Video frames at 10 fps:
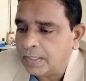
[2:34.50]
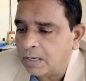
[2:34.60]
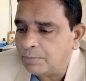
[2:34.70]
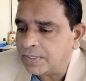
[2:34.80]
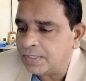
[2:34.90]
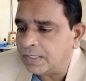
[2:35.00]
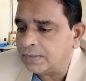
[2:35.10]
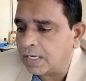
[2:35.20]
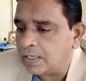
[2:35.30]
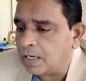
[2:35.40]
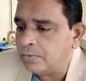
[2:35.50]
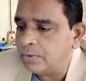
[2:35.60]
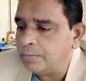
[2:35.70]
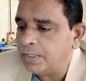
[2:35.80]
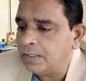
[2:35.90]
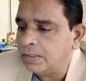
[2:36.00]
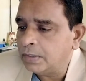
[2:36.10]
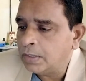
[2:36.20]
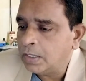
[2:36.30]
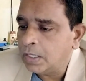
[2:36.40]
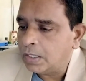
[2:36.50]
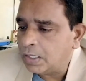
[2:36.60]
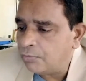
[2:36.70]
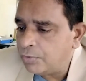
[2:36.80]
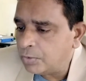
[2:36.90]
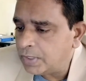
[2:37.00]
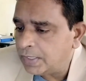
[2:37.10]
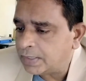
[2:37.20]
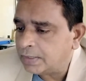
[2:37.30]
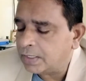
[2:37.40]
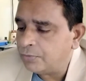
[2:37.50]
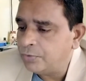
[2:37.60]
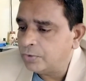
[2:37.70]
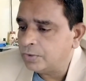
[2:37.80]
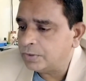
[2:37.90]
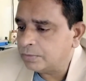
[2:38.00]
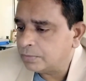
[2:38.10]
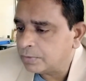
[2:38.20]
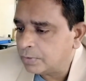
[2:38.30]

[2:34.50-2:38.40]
MSRs can also be refueled